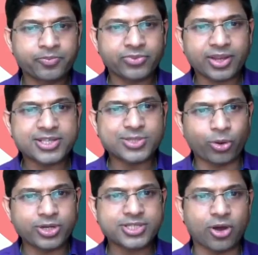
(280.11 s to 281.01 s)
is what
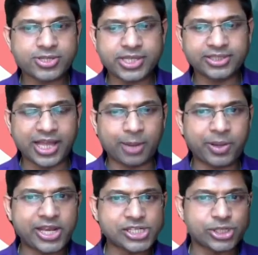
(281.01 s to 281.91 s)
is causing the
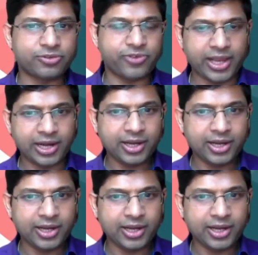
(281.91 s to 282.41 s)
application to fail.